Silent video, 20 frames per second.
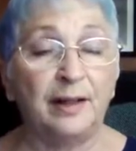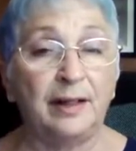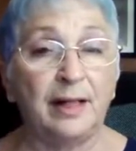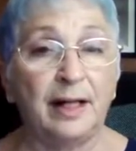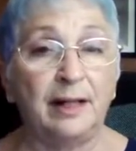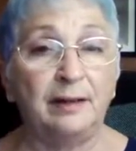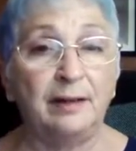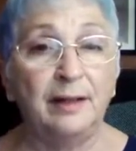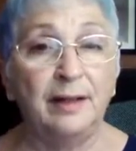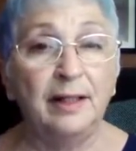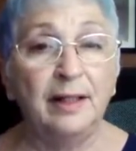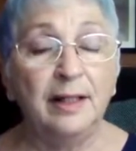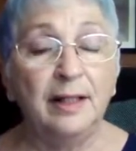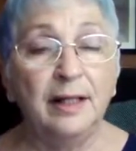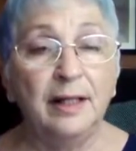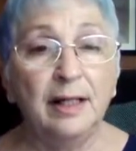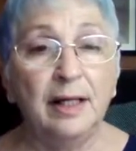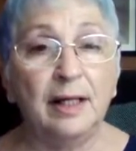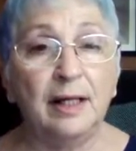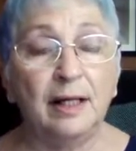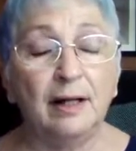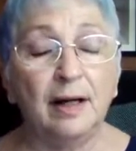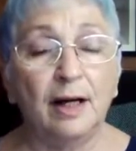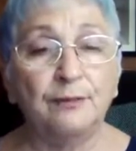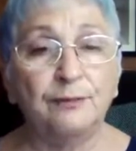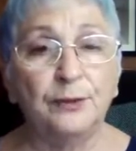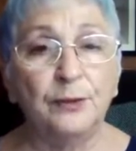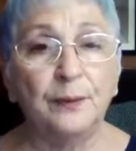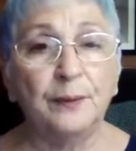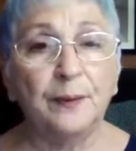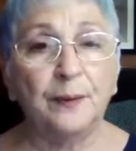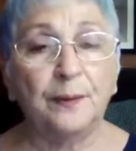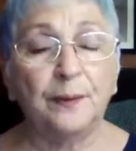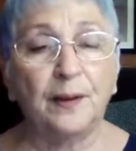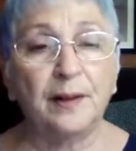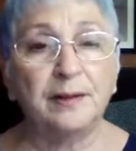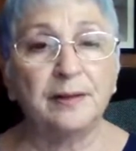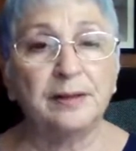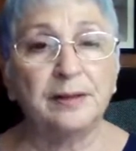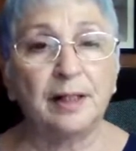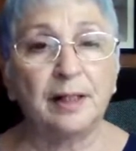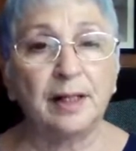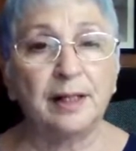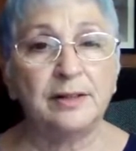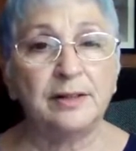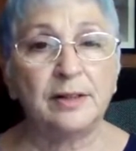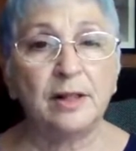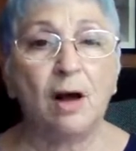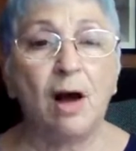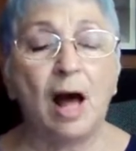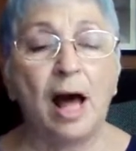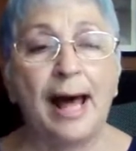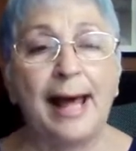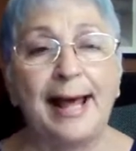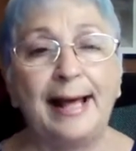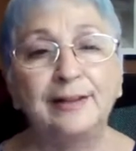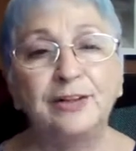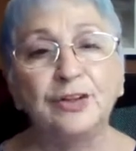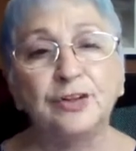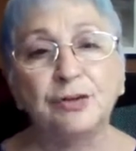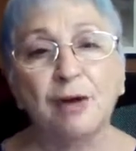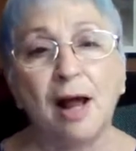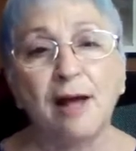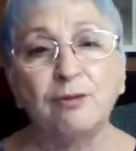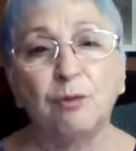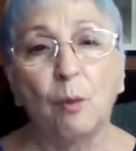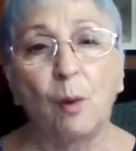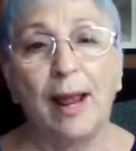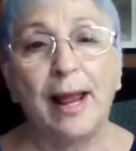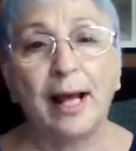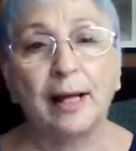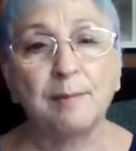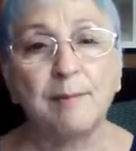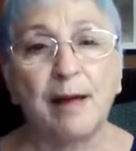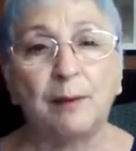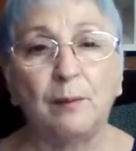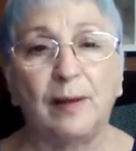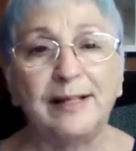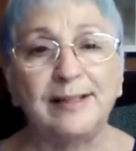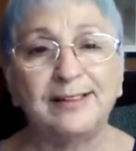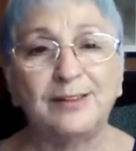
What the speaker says: And a few of the things that I saw, I had to drive way out of my way.